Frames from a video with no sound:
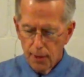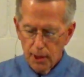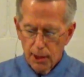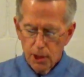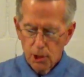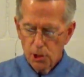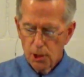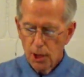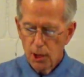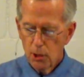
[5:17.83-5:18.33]

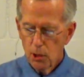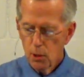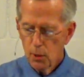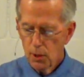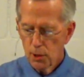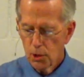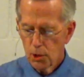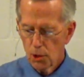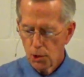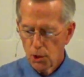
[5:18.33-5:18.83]
Then he said
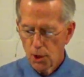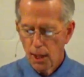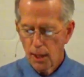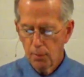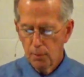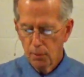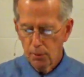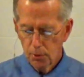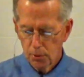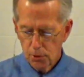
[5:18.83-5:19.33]
to his
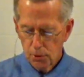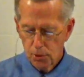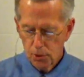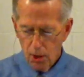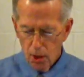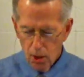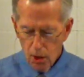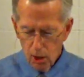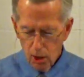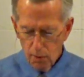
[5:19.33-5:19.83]

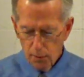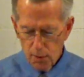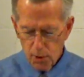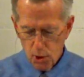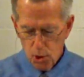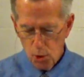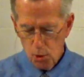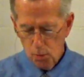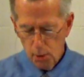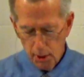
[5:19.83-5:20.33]
disciples, The
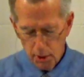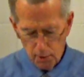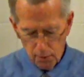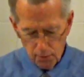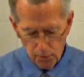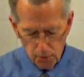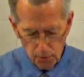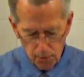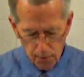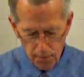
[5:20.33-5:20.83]
harvest is
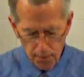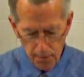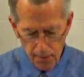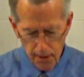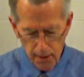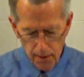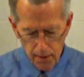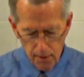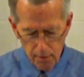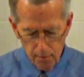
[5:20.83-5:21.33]
plentiful,
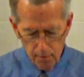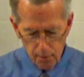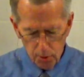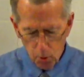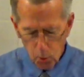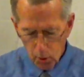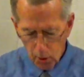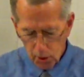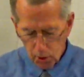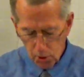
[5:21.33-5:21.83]

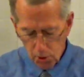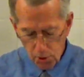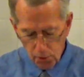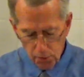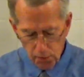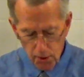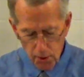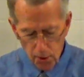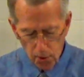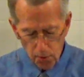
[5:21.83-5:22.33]
but the
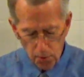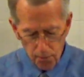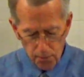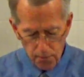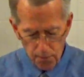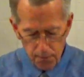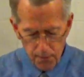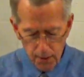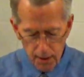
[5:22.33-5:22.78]
workers are few.